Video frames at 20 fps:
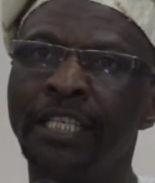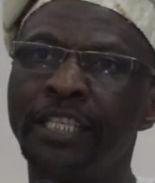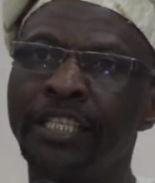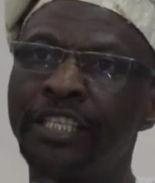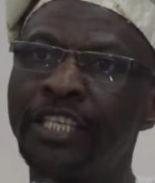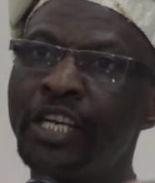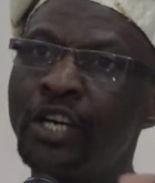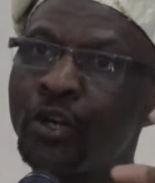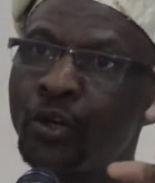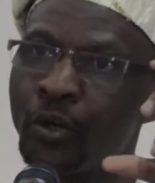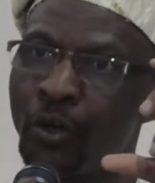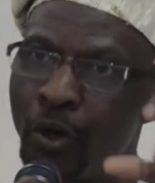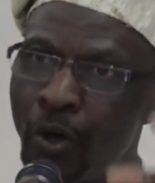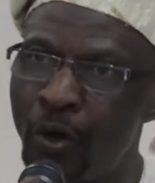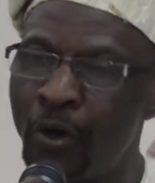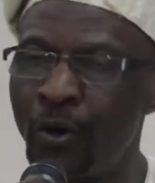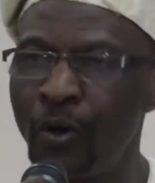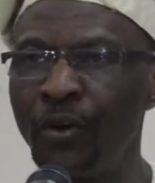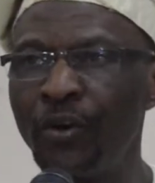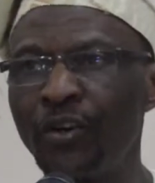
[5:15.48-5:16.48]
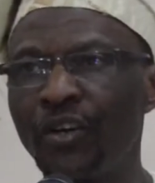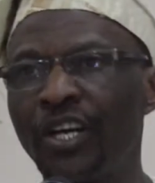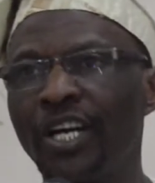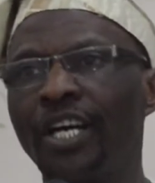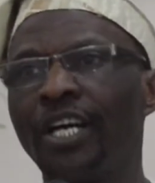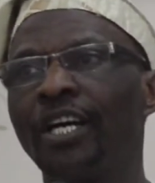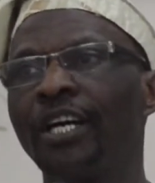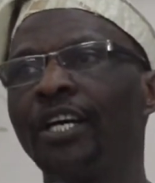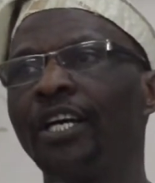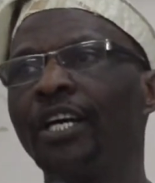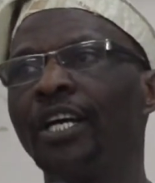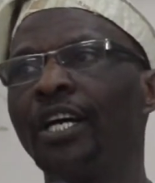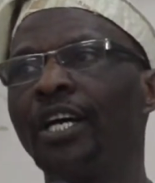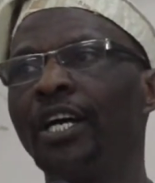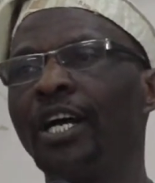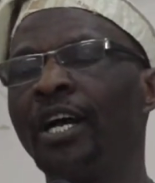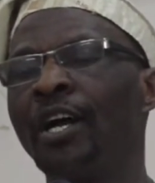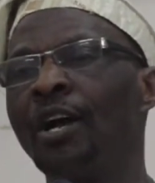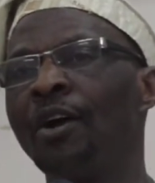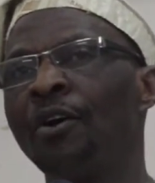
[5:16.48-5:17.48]
The Ruh,
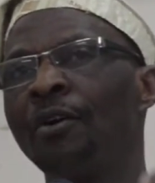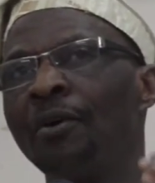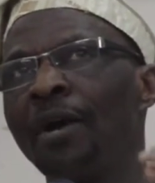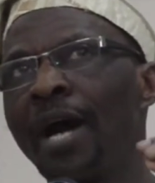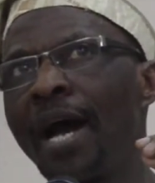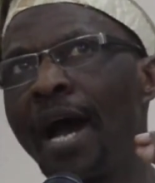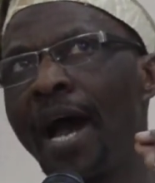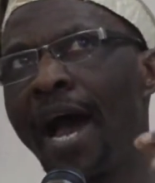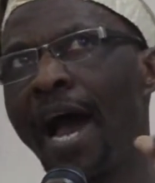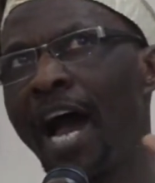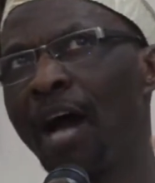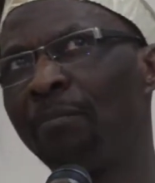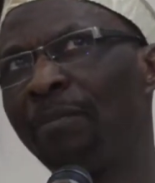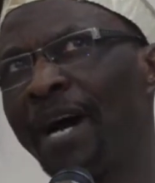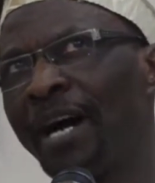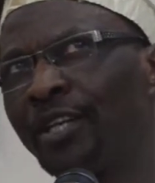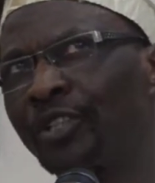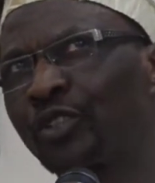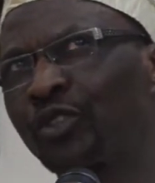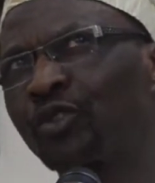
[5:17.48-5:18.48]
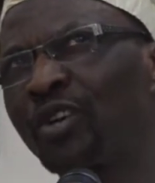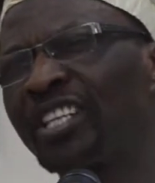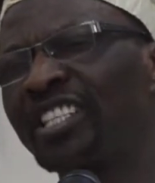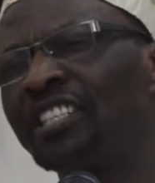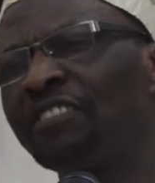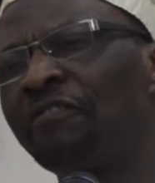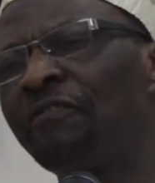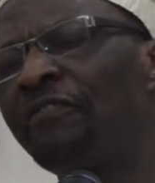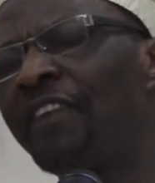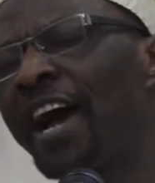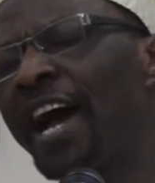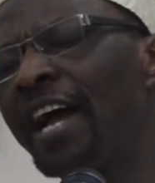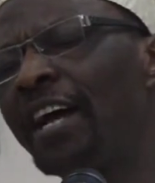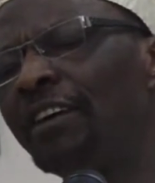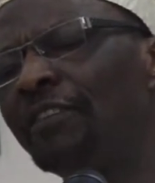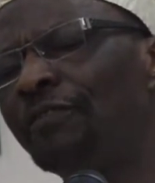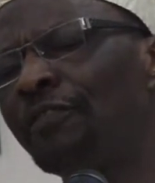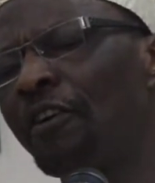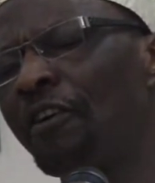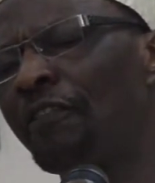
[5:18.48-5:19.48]
about
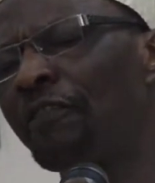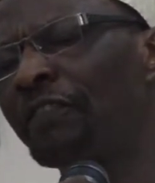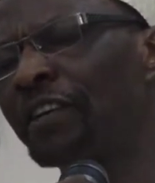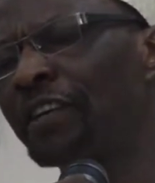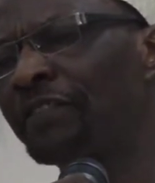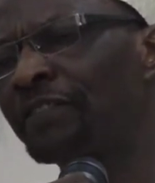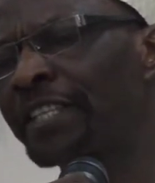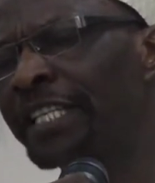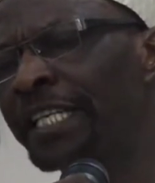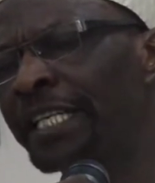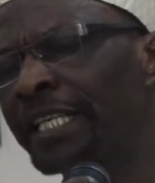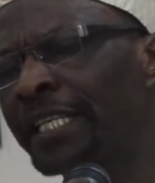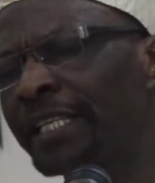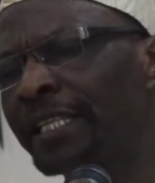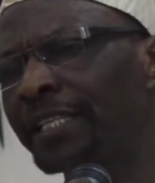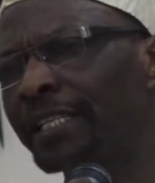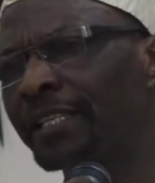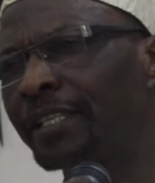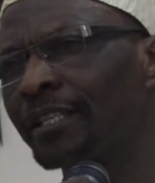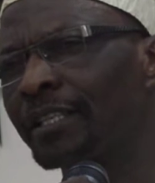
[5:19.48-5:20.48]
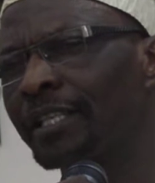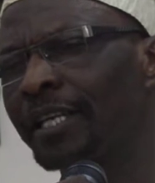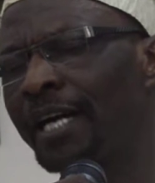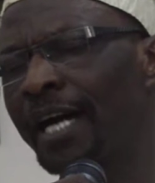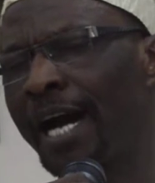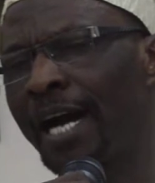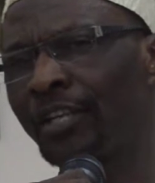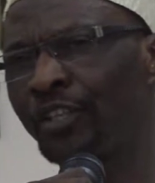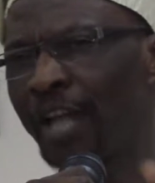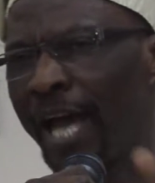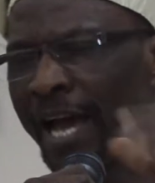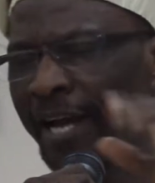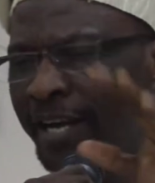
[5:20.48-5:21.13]
25 or 15, I